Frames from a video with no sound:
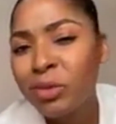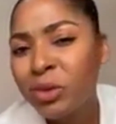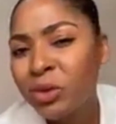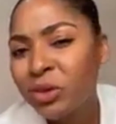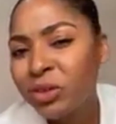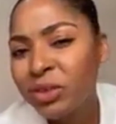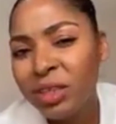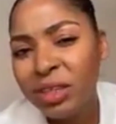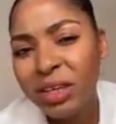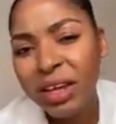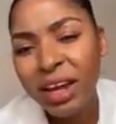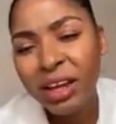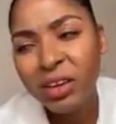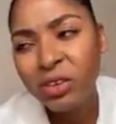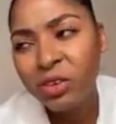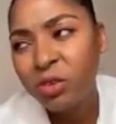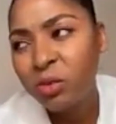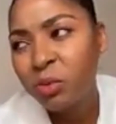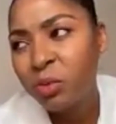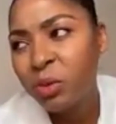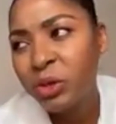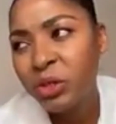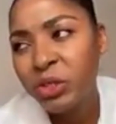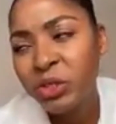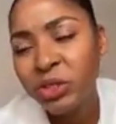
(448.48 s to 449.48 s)
I'm not the
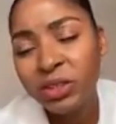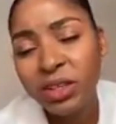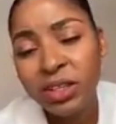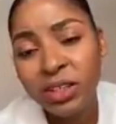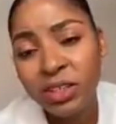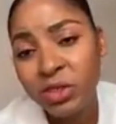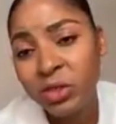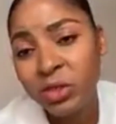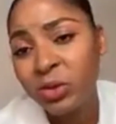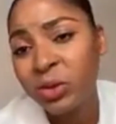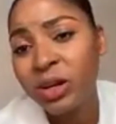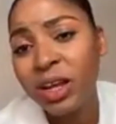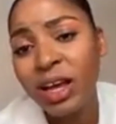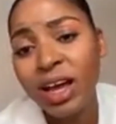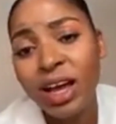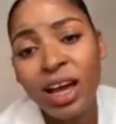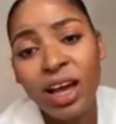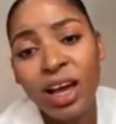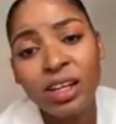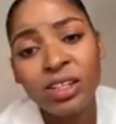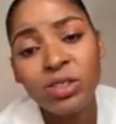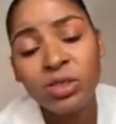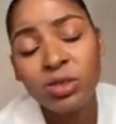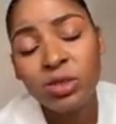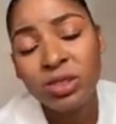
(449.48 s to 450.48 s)
kind of person that is going to
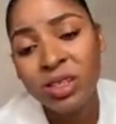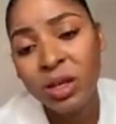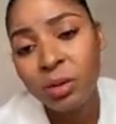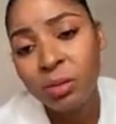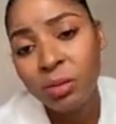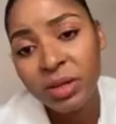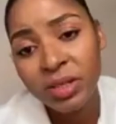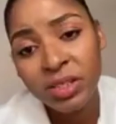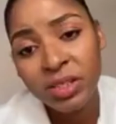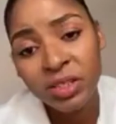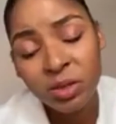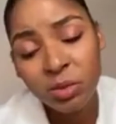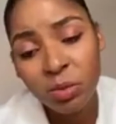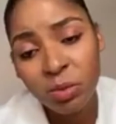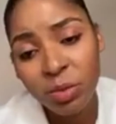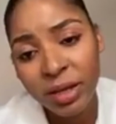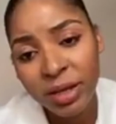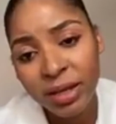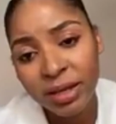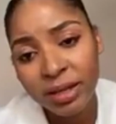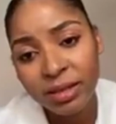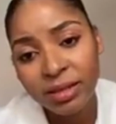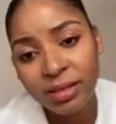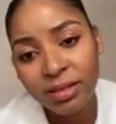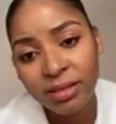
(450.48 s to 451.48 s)
add to somebody's
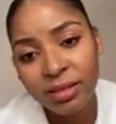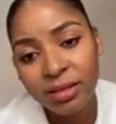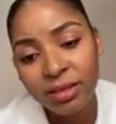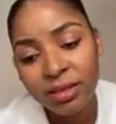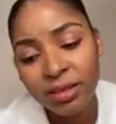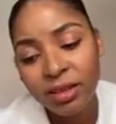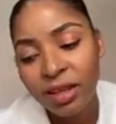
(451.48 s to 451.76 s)
pain.